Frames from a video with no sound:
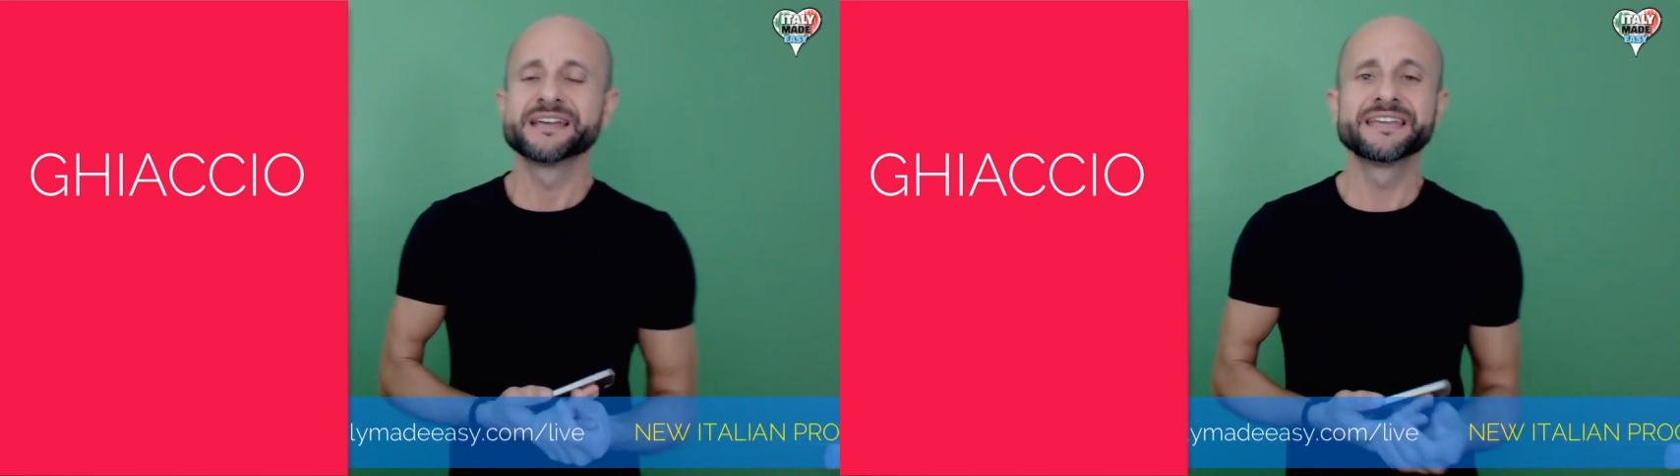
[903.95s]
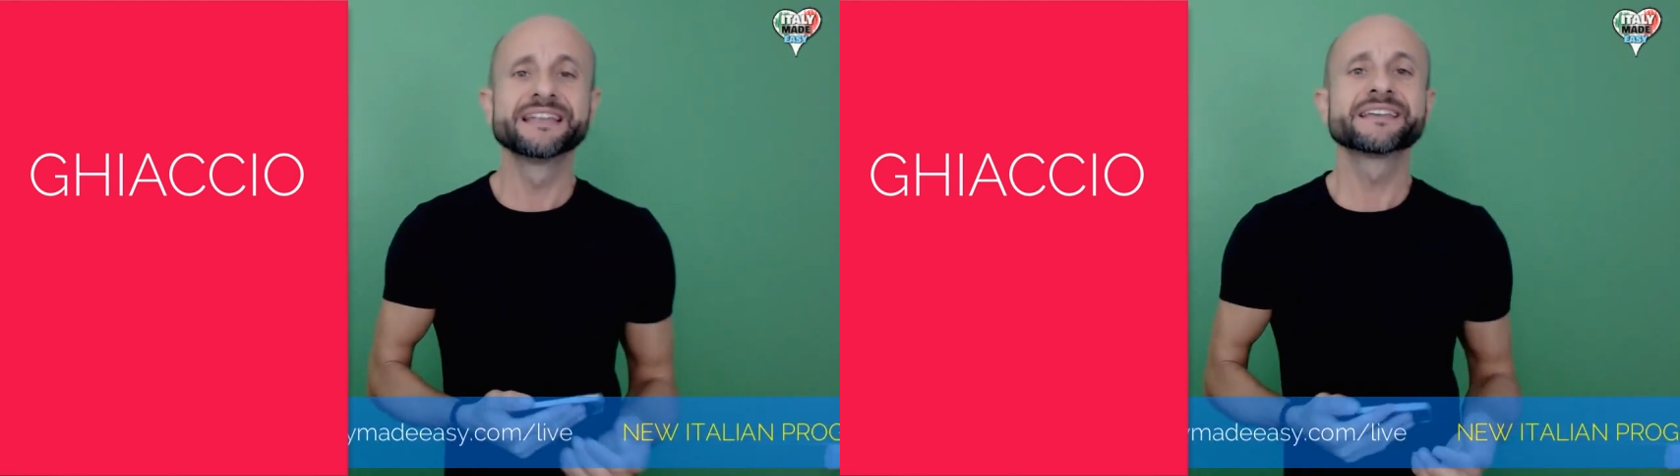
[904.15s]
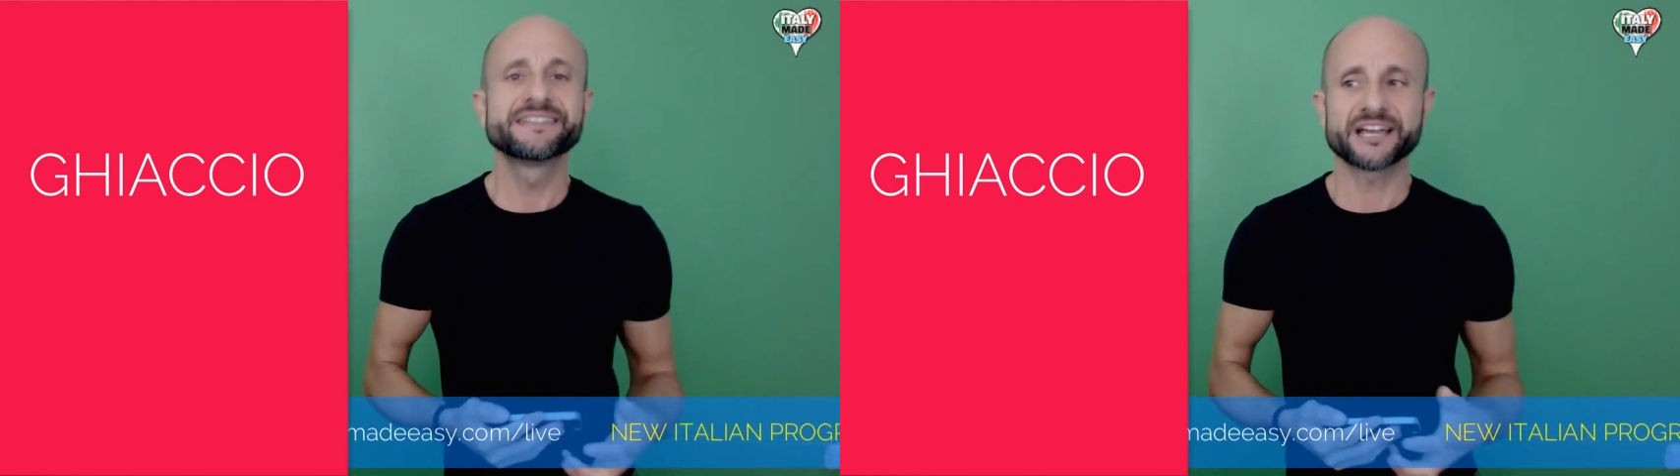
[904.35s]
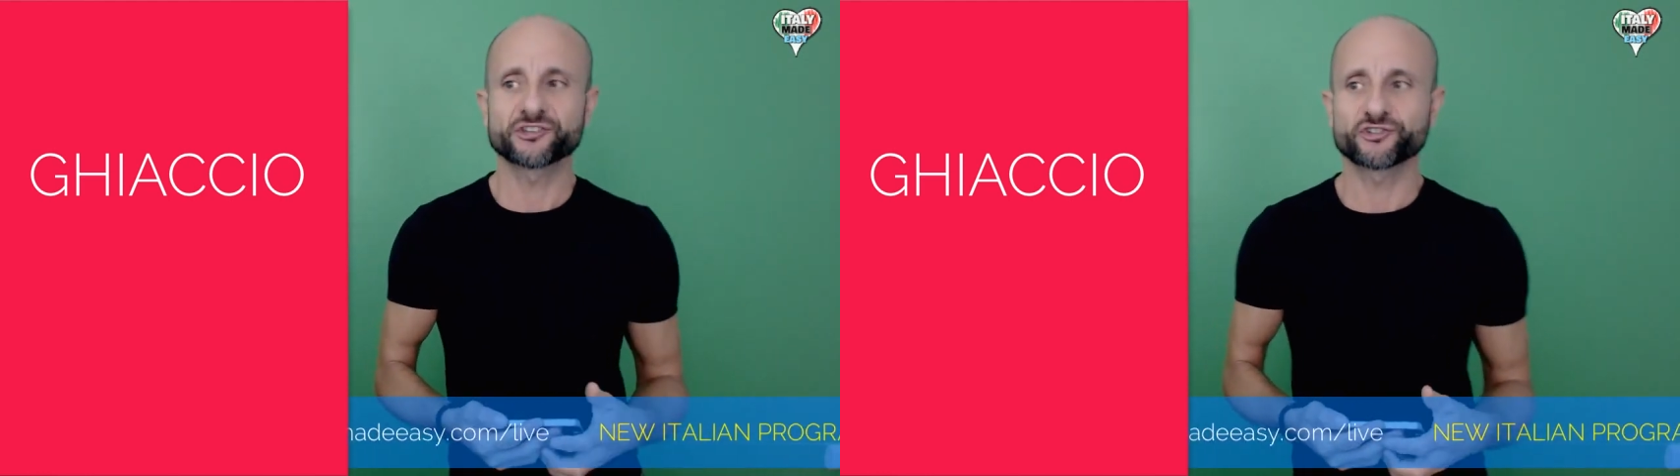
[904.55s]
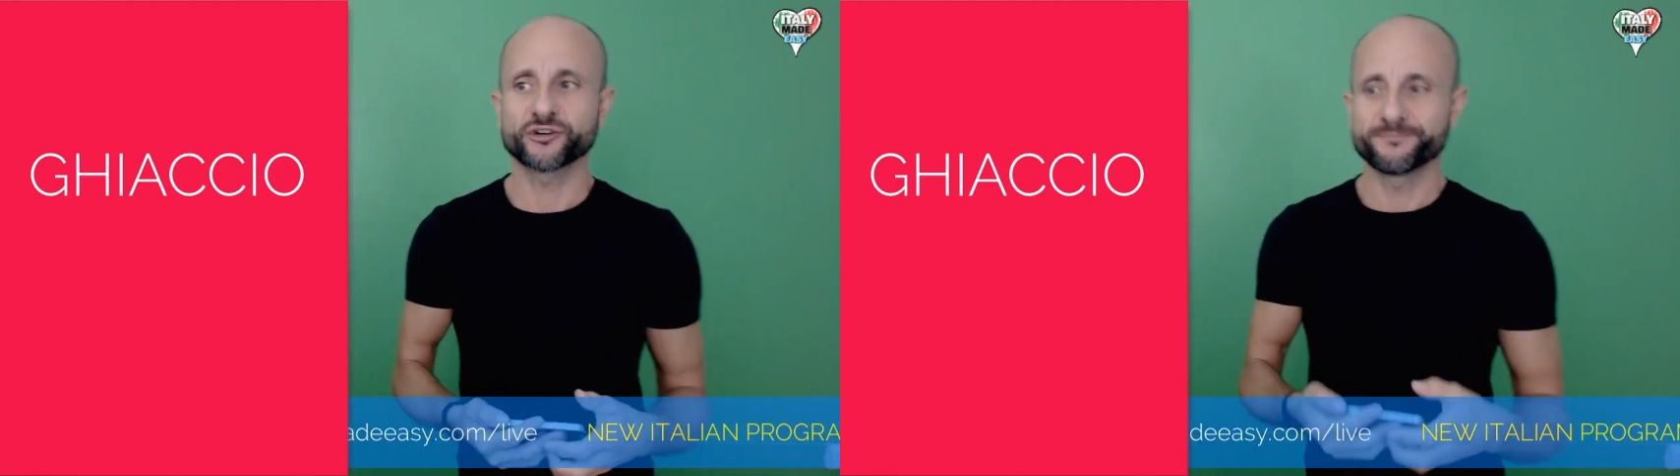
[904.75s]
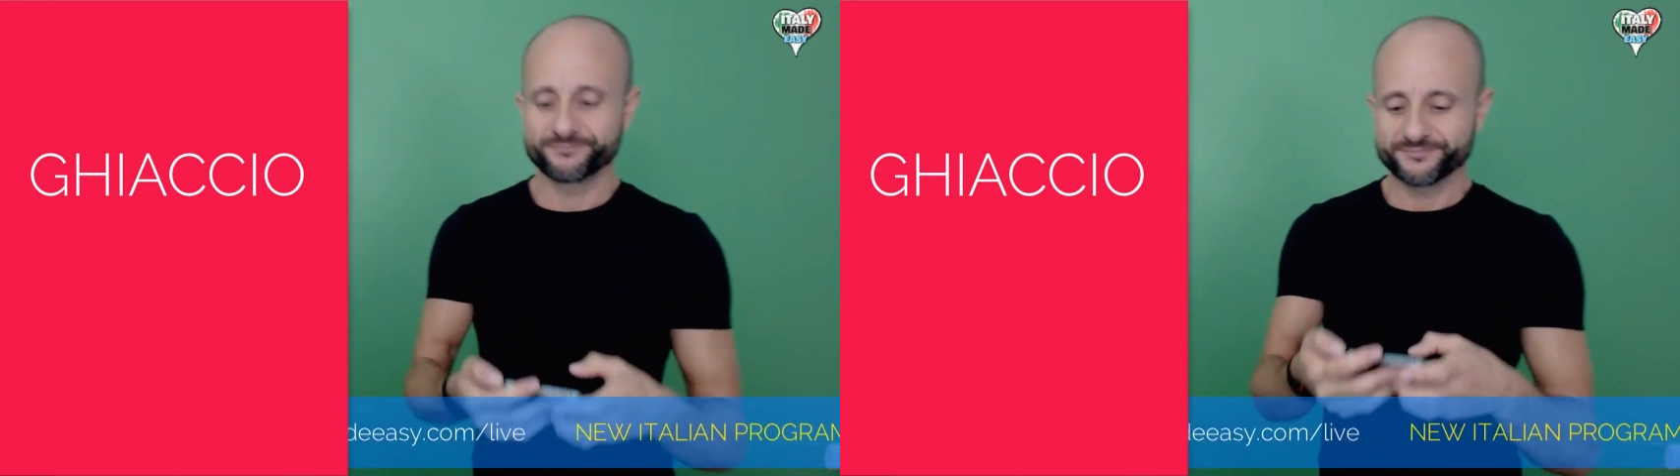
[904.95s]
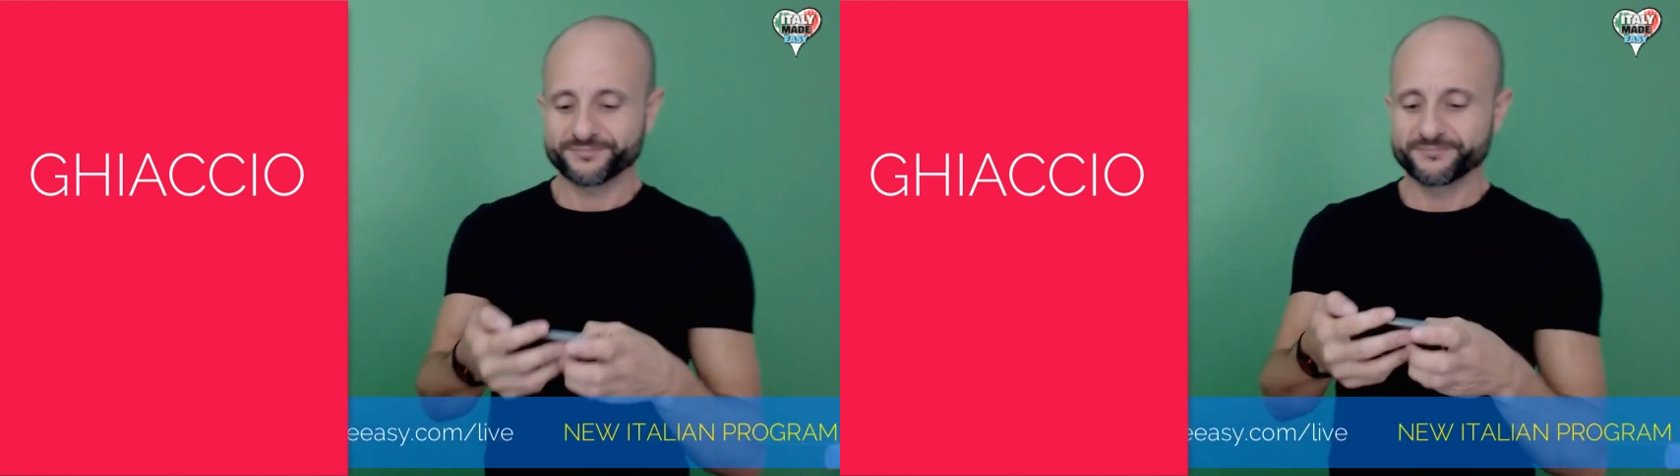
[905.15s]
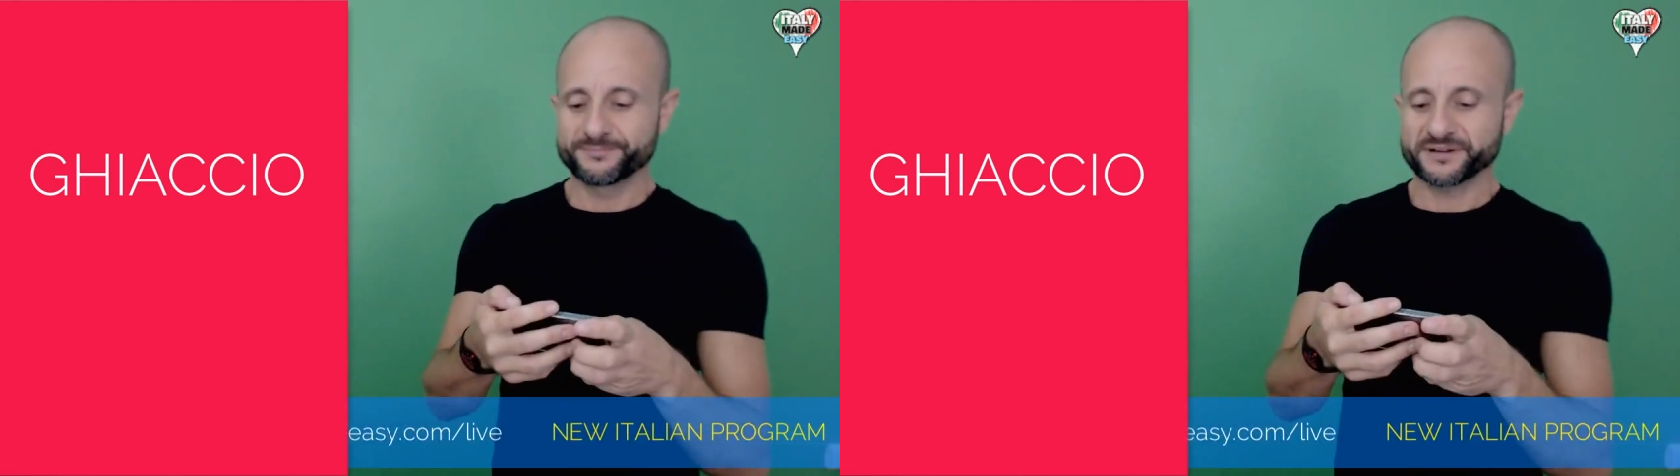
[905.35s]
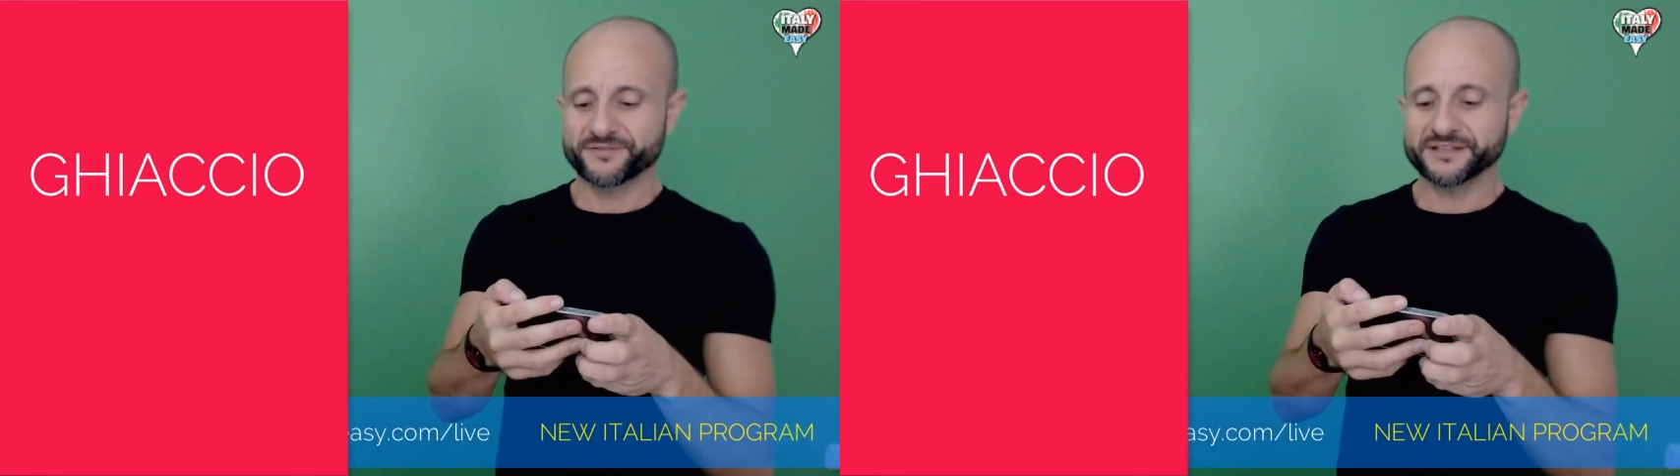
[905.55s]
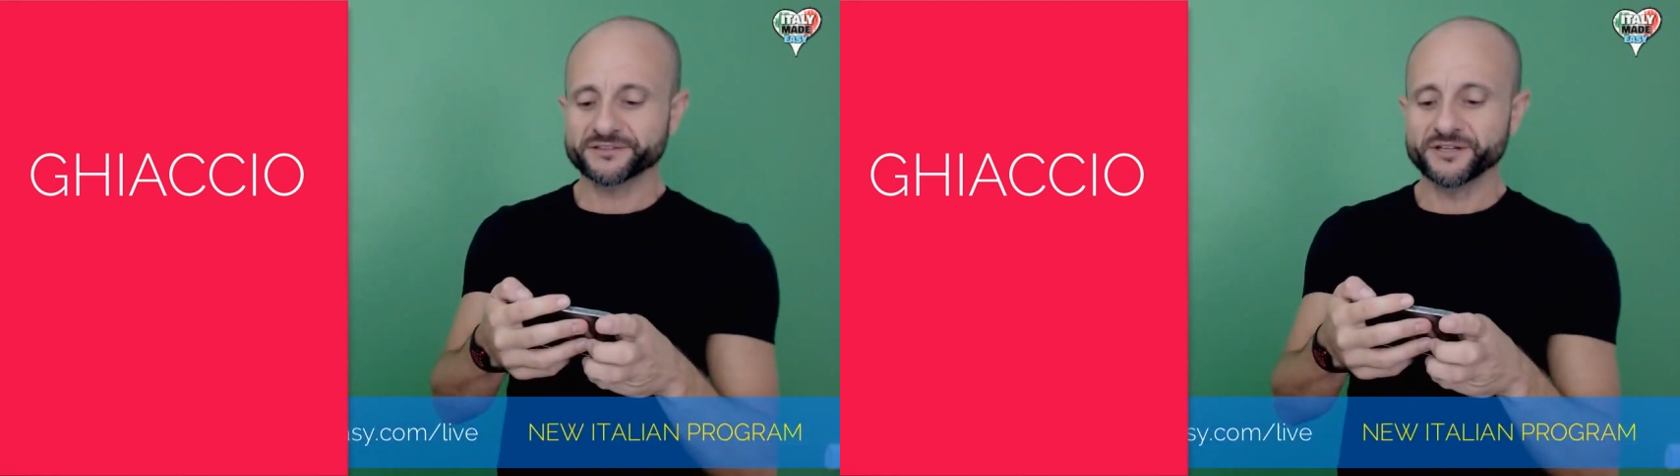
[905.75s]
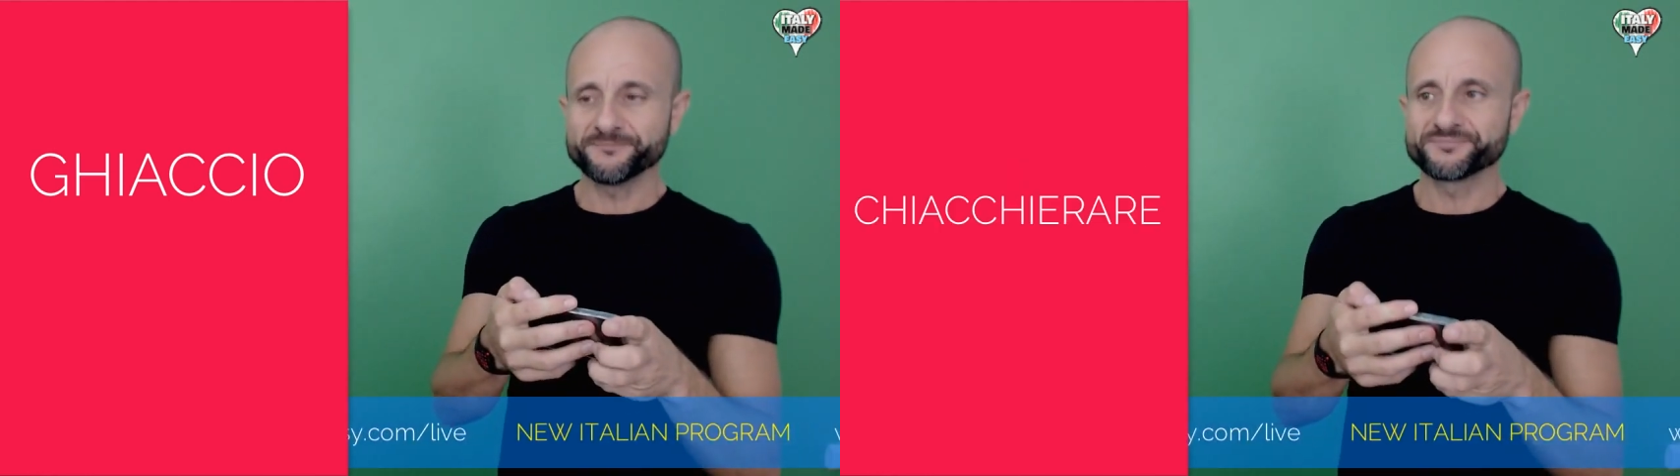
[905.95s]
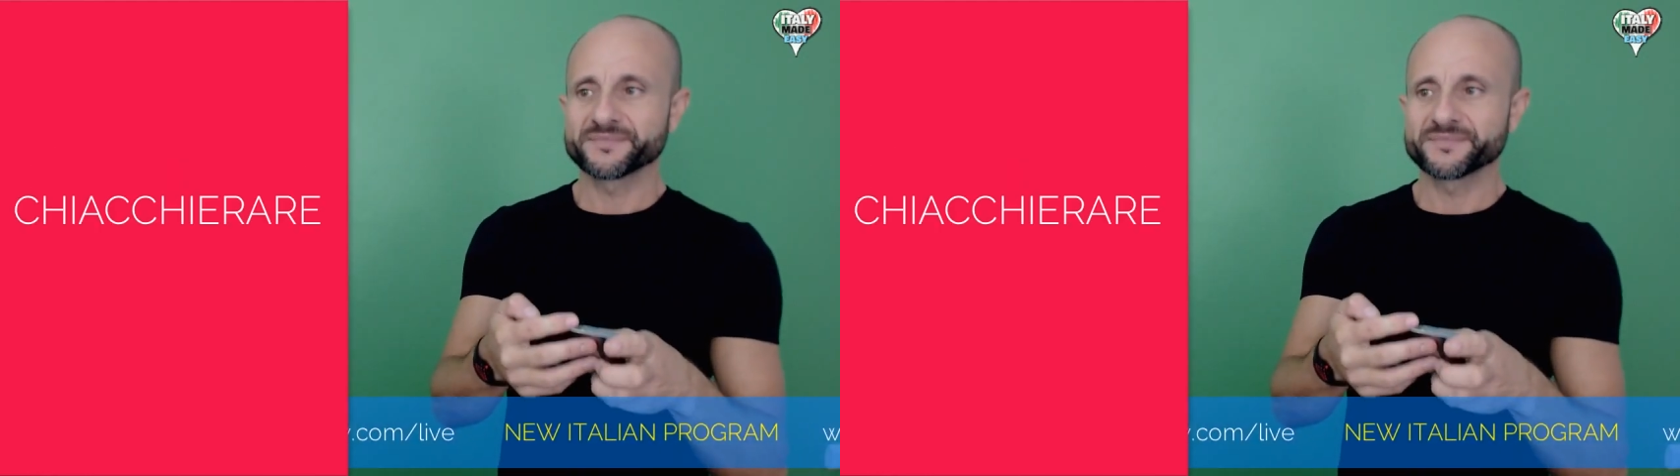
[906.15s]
Il ghiaccio. Perfetto.